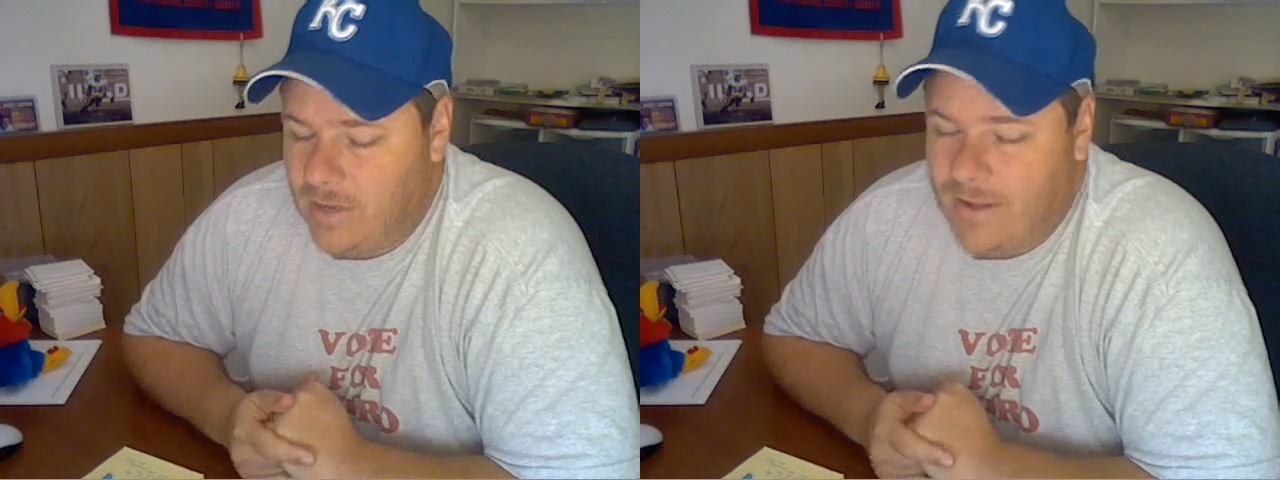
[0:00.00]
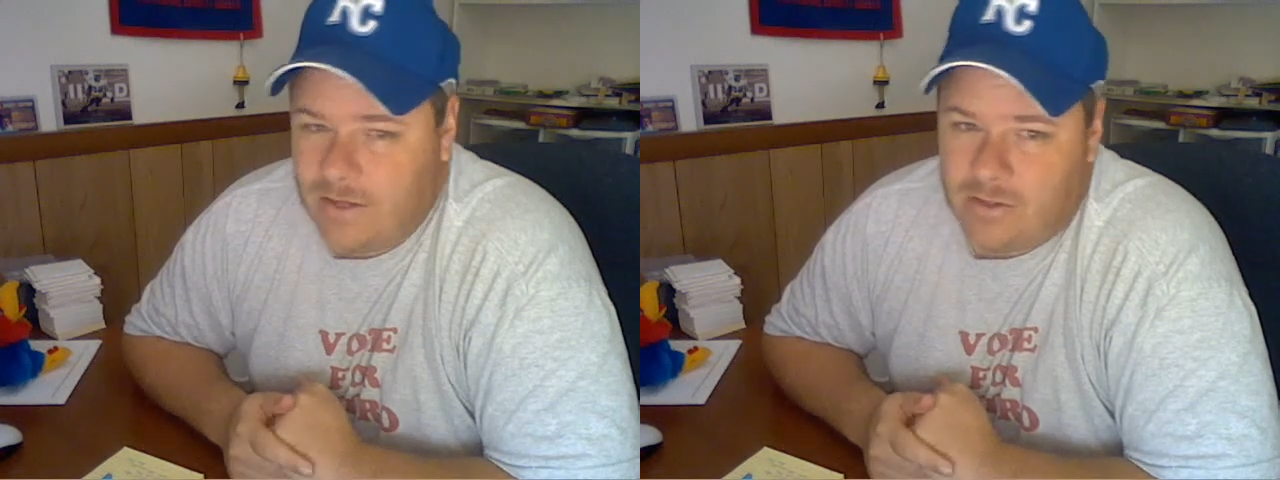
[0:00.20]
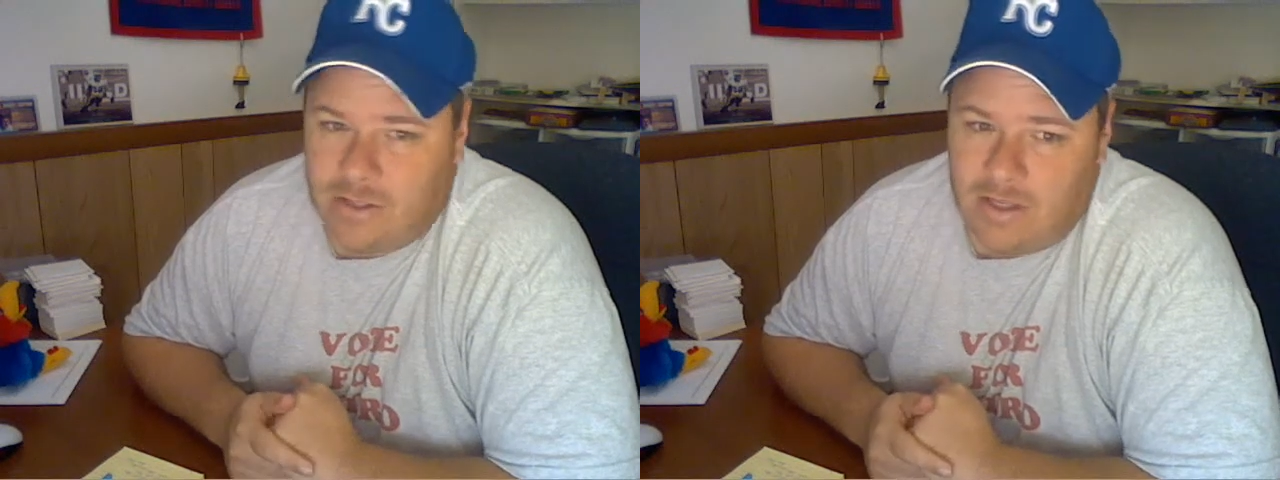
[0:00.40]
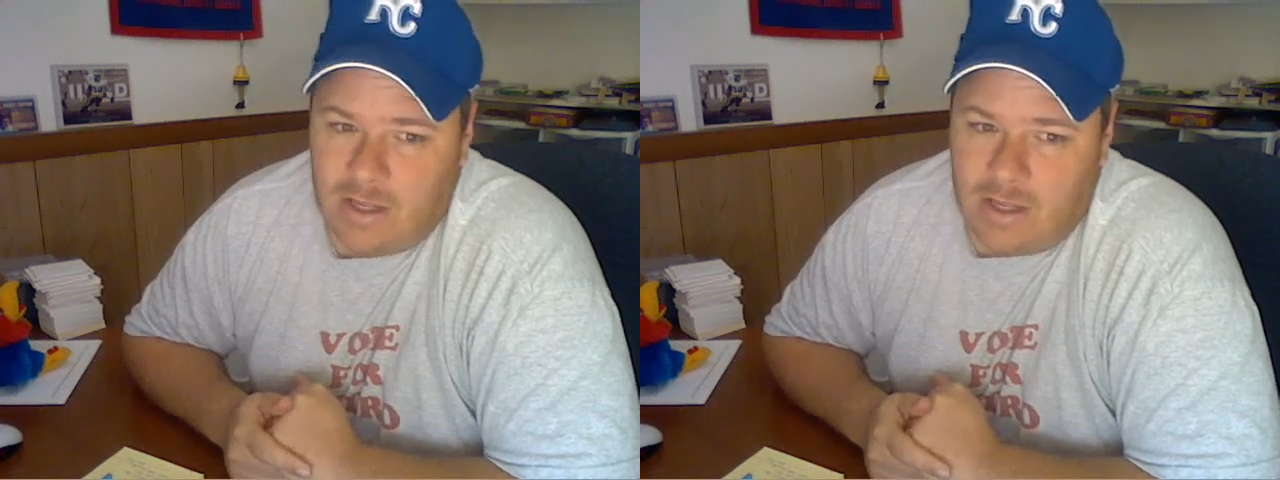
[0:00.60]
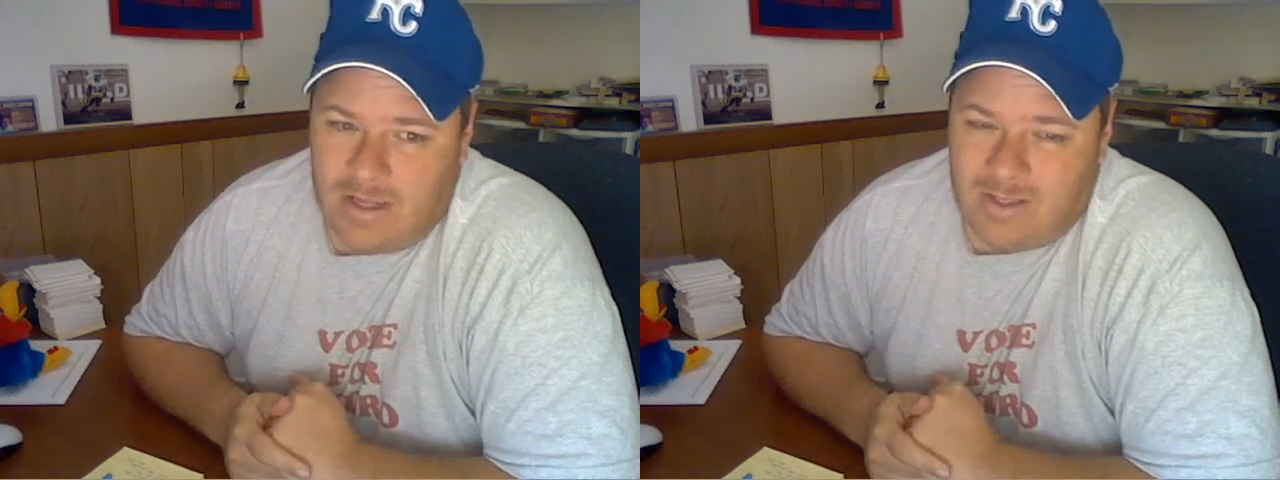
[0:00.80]
I actually
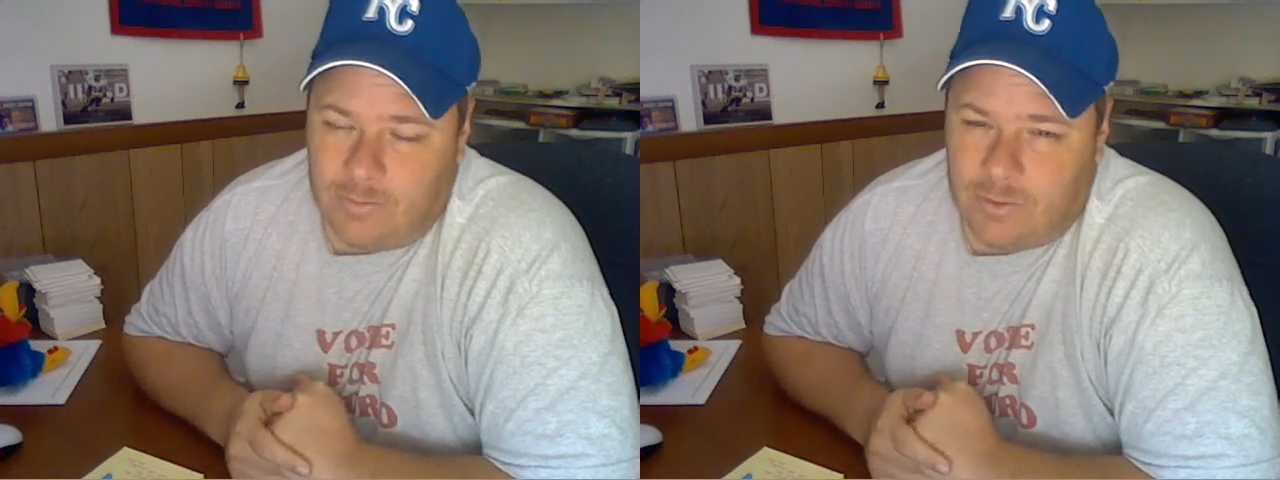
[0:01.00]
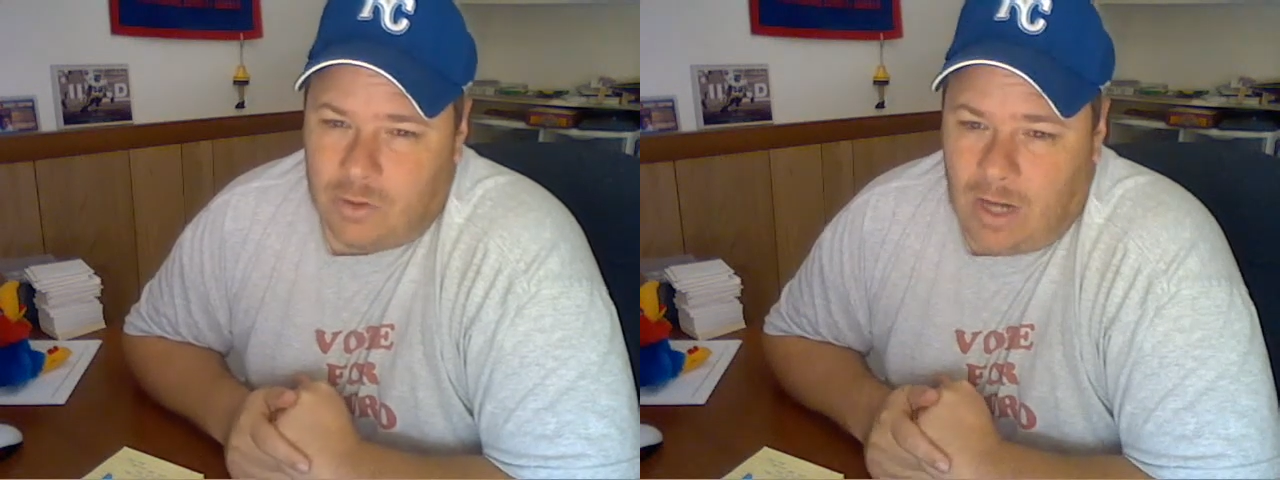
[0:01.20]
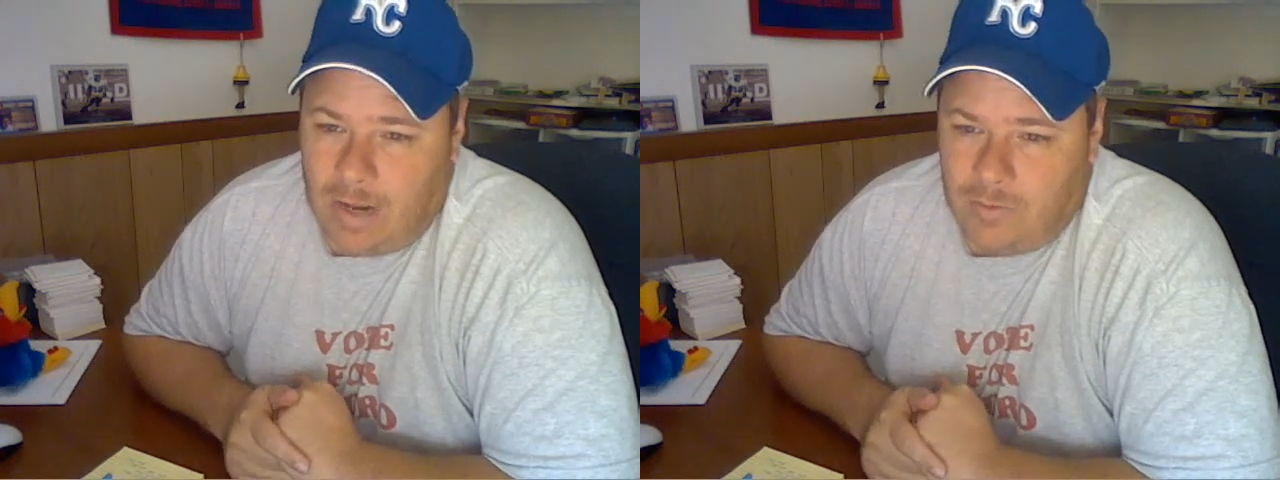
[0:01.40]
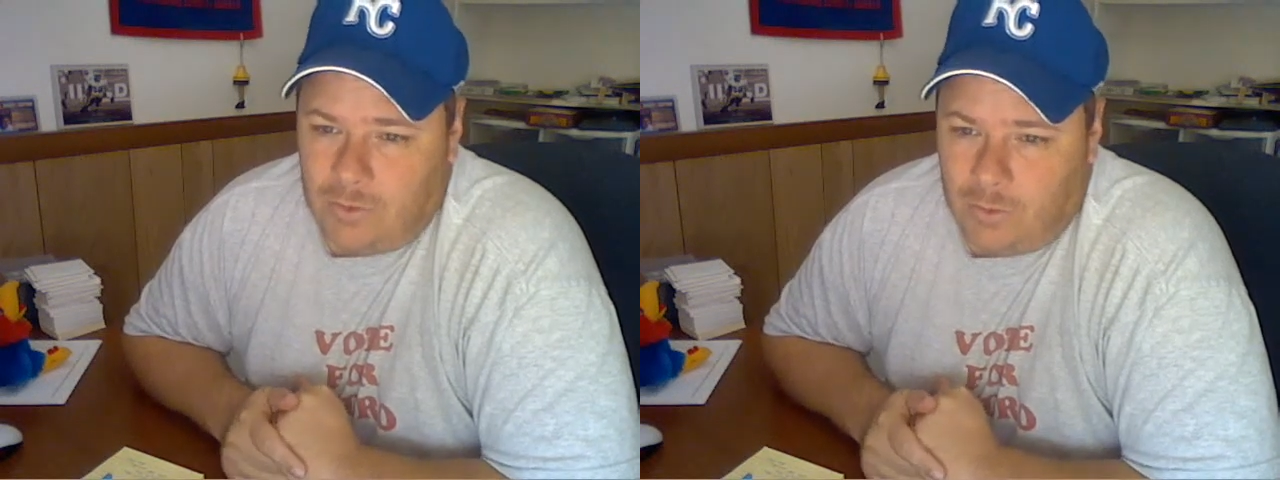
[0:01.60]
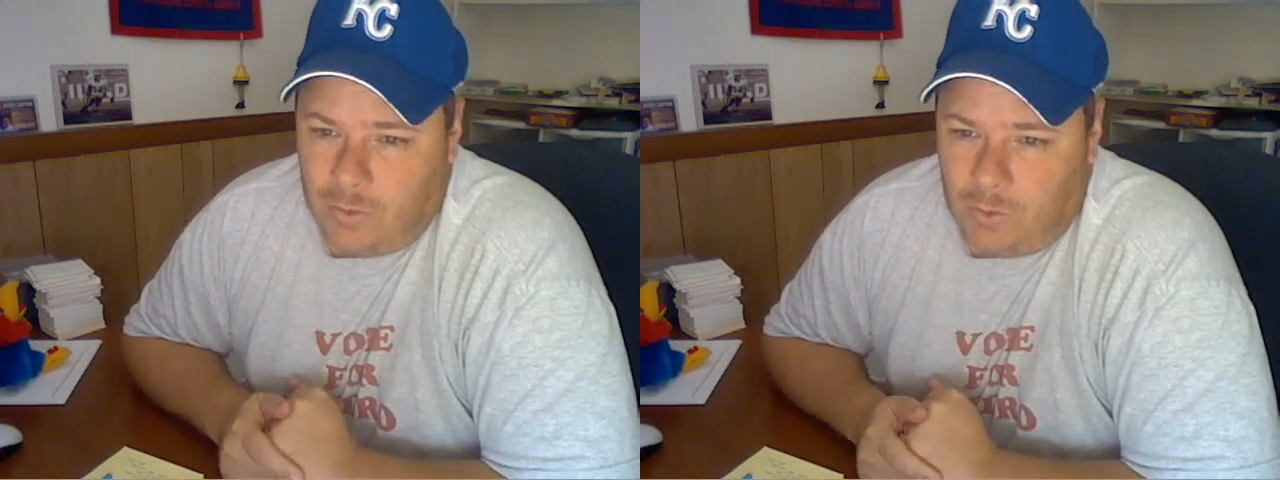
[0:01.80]
subscribed
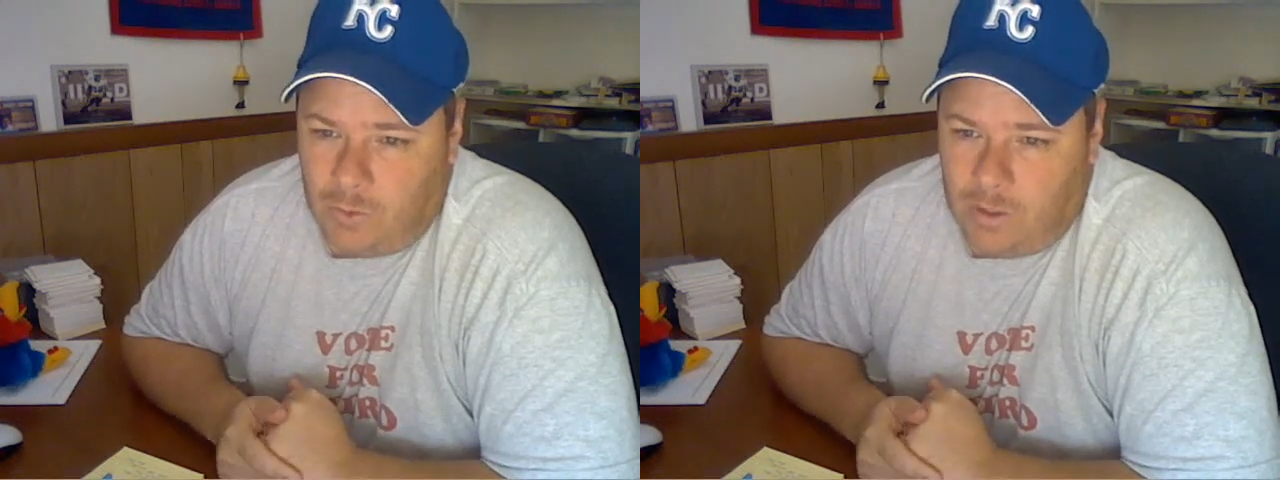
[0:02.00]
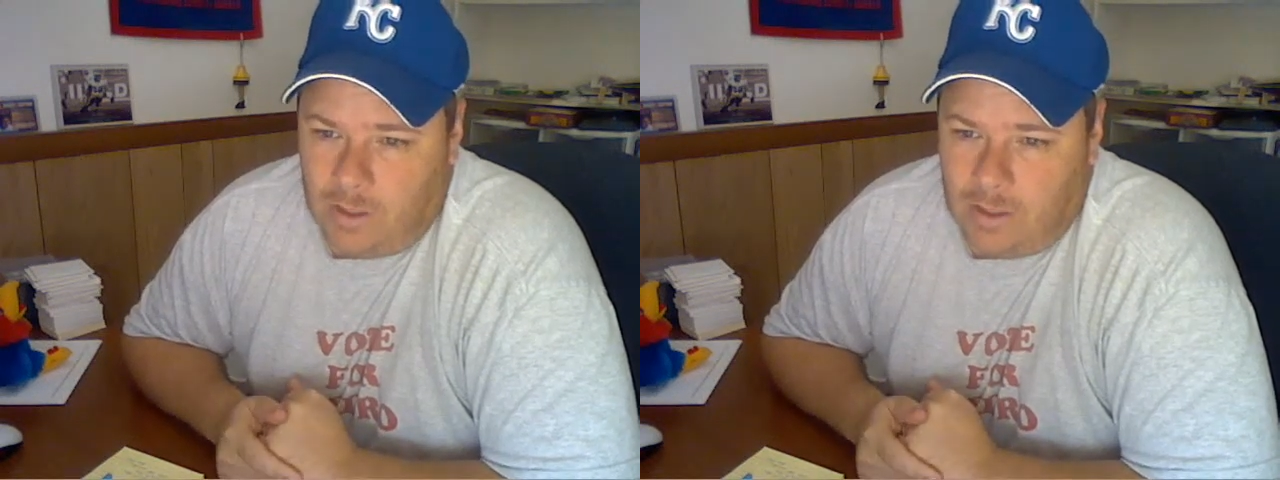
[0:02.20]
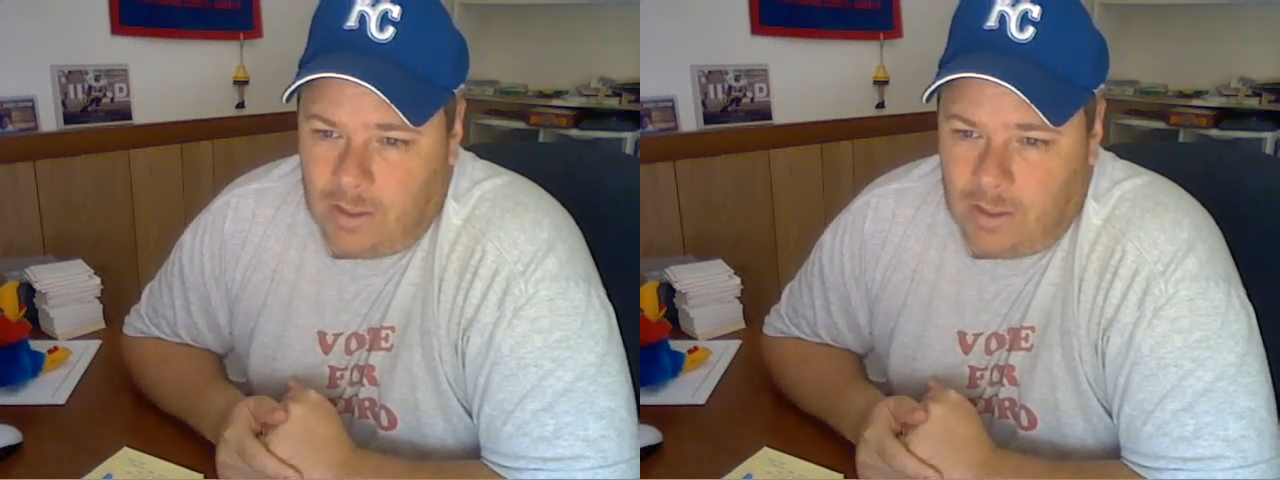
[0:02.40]
to